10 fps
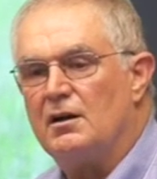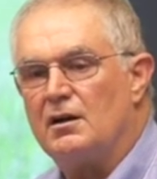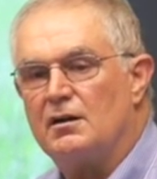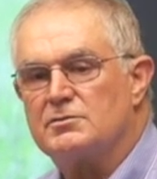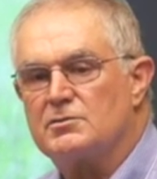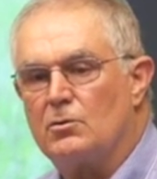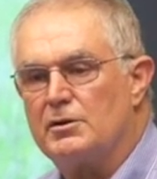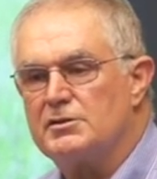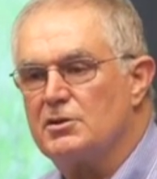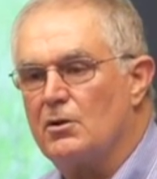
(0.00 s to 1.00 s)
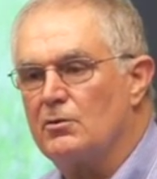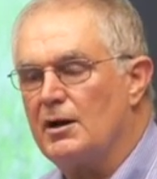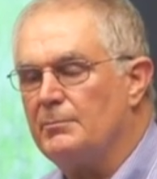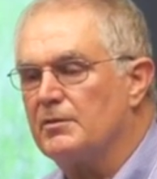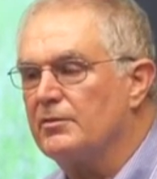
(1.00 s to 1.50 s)
Squirty showed
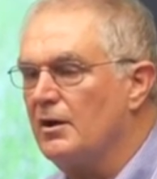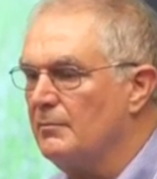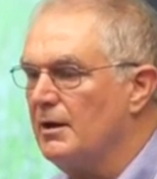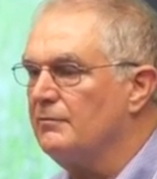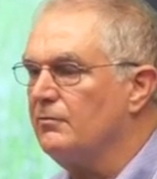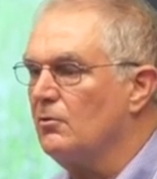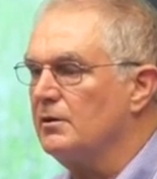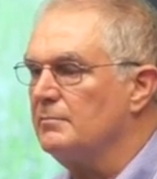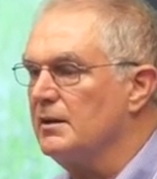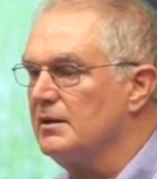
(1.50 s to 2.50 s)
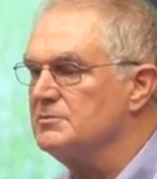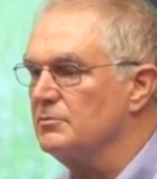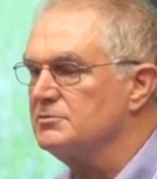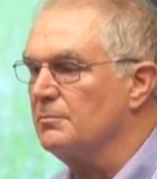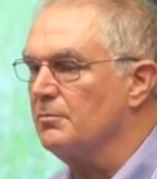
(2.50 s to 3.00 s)
up and thought about 40 minutes
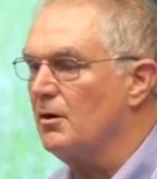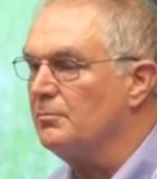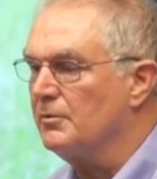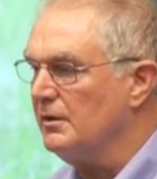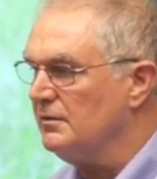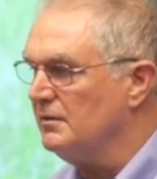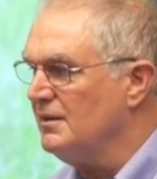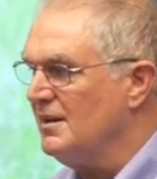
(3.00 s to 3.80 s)
was appropriate.